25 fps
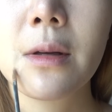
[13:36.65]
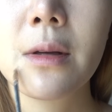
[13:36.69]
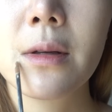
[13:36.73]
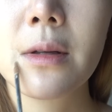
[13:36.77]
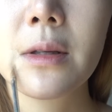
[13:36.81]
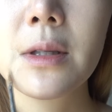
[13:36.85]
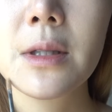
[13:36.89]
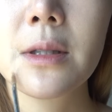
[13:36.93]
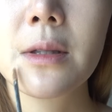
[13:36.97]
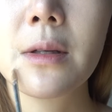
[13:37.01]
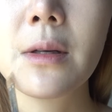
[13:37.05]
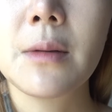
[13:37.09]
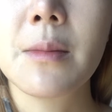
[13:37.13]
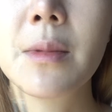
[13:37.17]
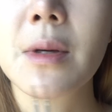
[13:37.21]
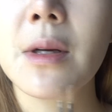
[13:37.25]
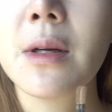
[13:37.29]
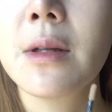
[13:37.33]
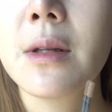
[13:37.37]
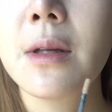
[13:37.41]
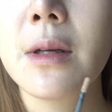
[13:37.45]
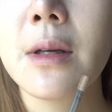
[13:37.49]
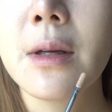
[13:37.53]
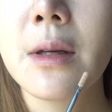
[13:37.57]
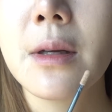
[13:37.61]
So I'm
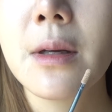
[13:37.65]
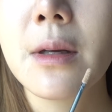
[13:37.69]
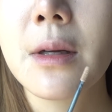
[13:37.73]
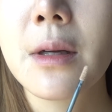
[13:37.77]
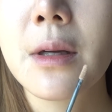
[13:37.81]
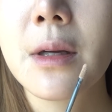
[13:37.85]
gonna